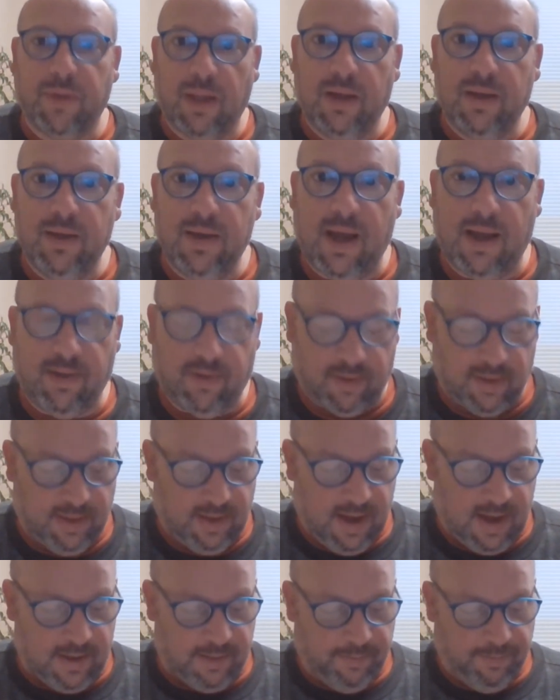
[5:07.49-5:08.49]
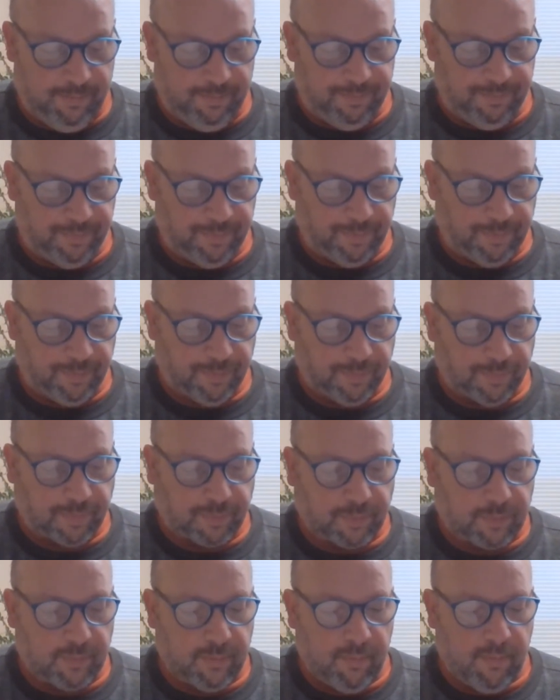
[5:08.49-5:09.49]
Nicely done.
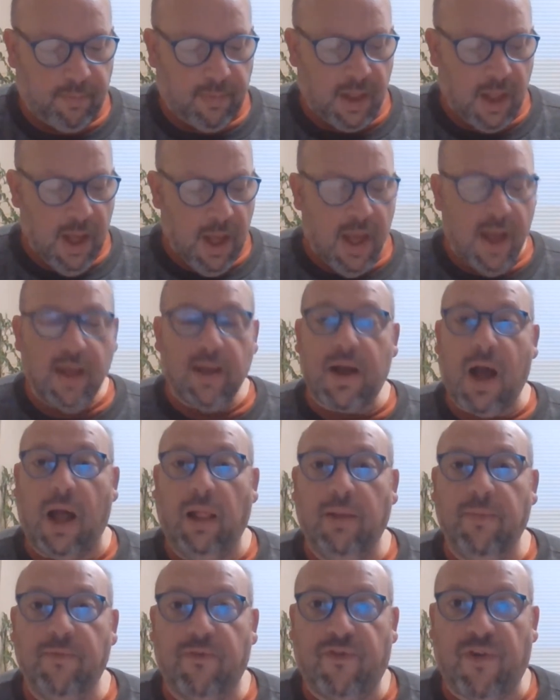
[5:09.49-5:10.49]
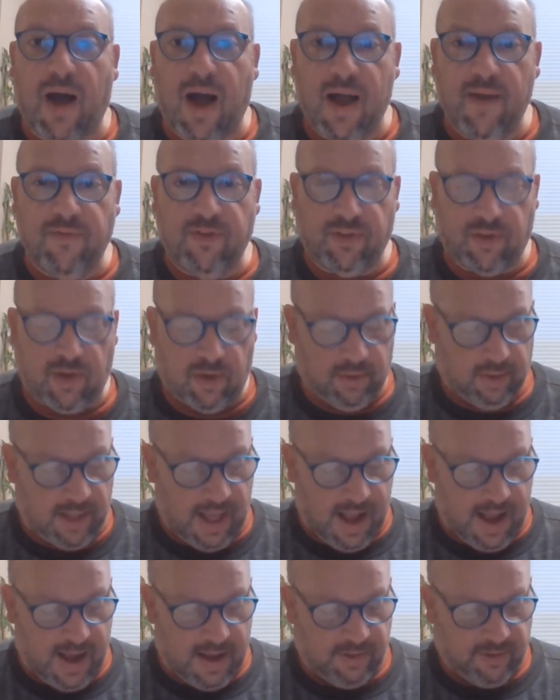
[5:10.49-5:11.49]
Column 5 is our
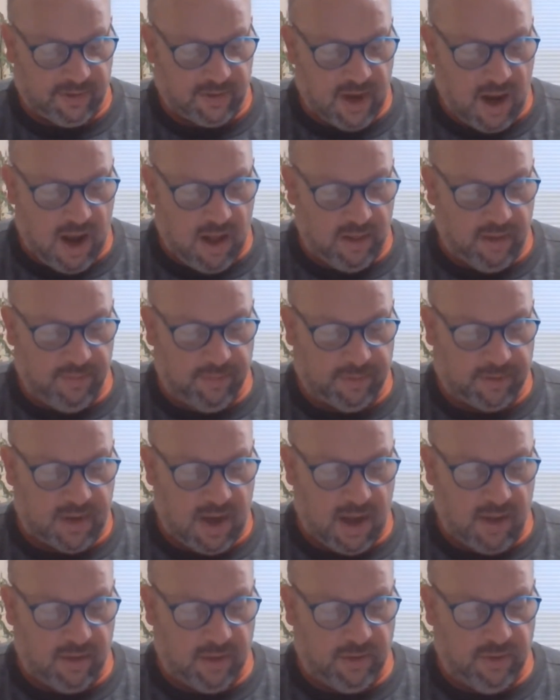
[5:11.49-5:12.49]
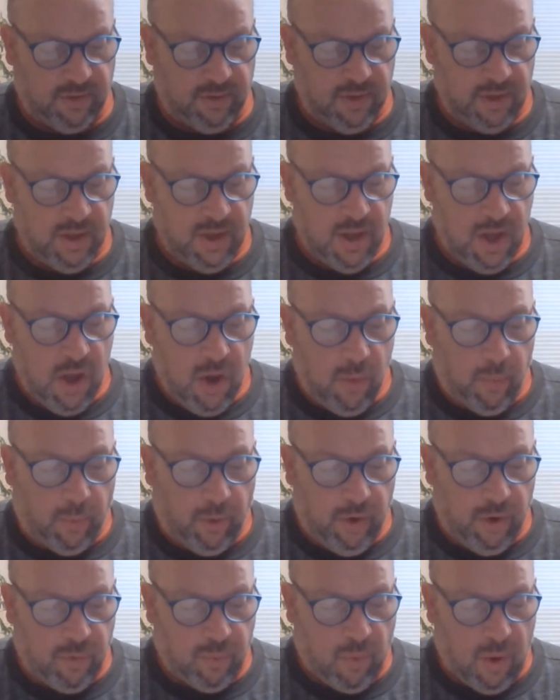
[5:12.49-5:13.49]
last column, scholars.
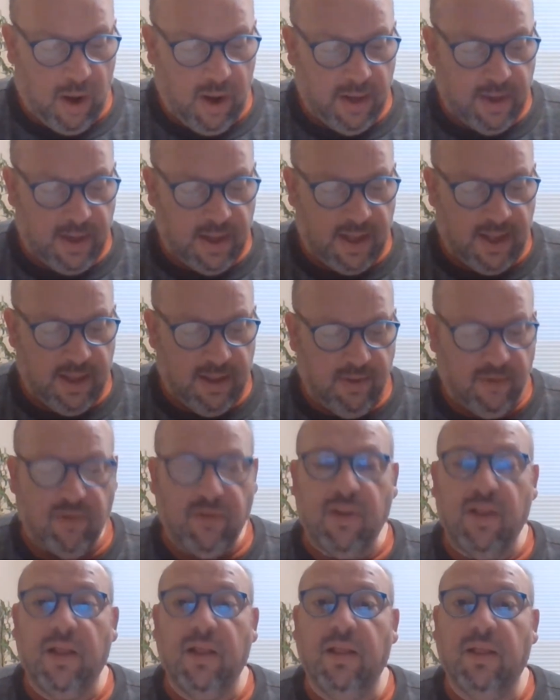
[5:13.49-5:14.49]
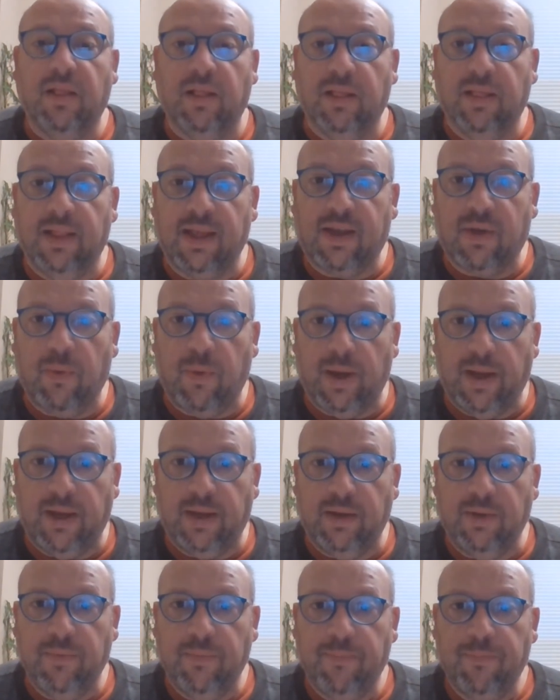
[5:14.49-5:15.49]
Word 1 is
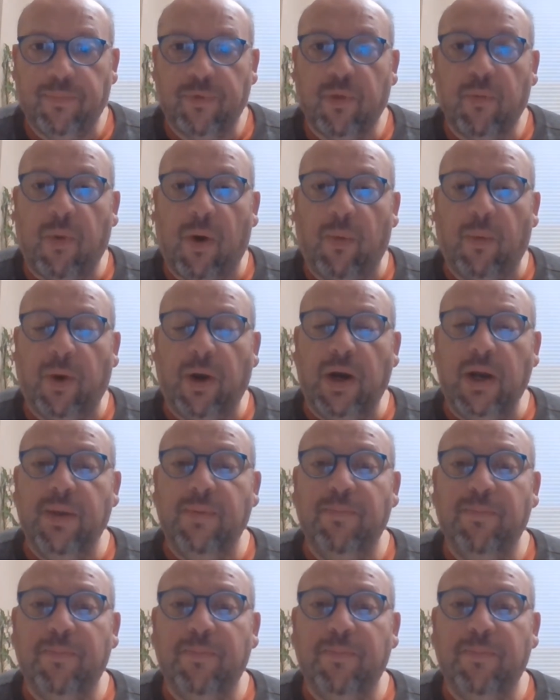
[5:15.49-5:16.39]
liquid. What word?